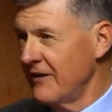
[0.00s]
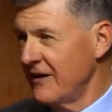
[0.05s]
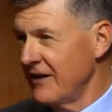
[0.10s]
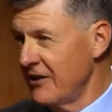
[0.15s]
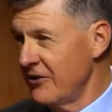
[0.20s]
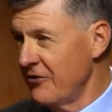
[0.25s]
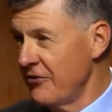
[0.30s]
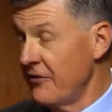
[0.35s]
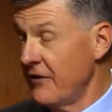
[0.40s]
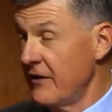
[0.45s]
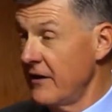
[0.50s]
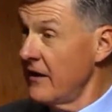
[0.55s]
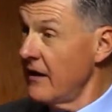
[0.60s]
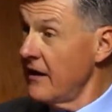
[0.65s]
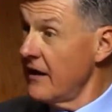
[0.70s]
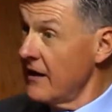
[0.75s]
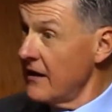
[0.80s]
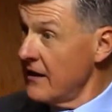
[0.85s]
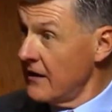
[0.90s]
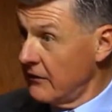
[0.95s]
in the
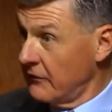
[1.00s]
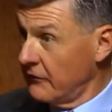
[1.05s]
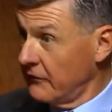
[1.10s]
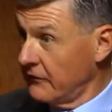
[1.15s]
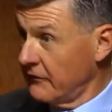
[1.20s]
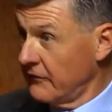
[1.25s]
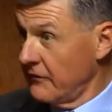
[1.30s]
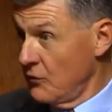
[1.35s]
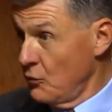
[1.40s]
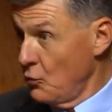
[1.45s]
east,